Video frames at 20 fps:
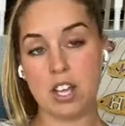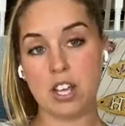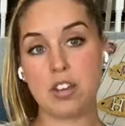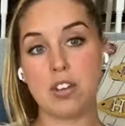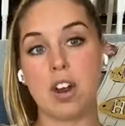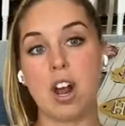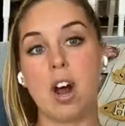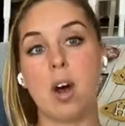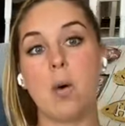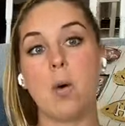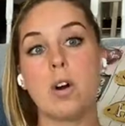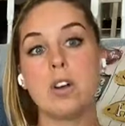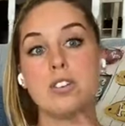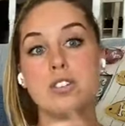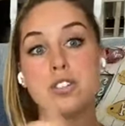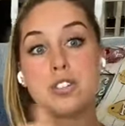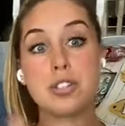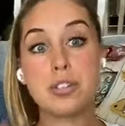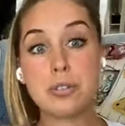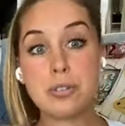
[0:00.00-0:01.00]

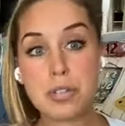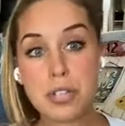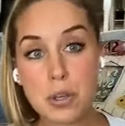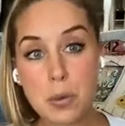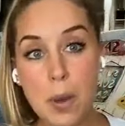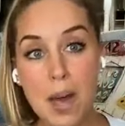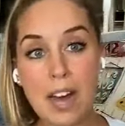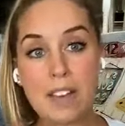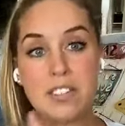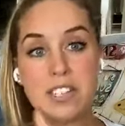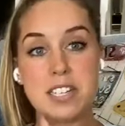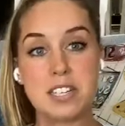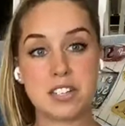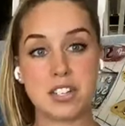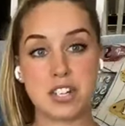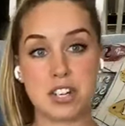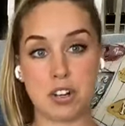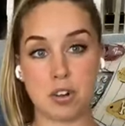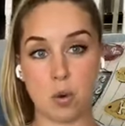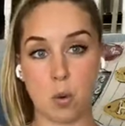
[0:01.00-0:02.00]
Do you have
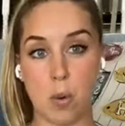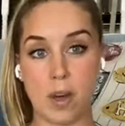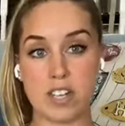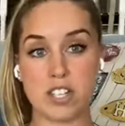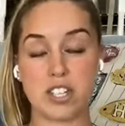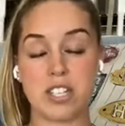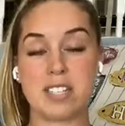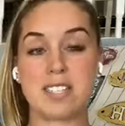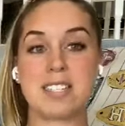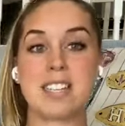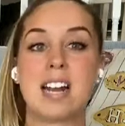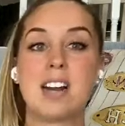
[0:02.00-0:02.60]
additional questions?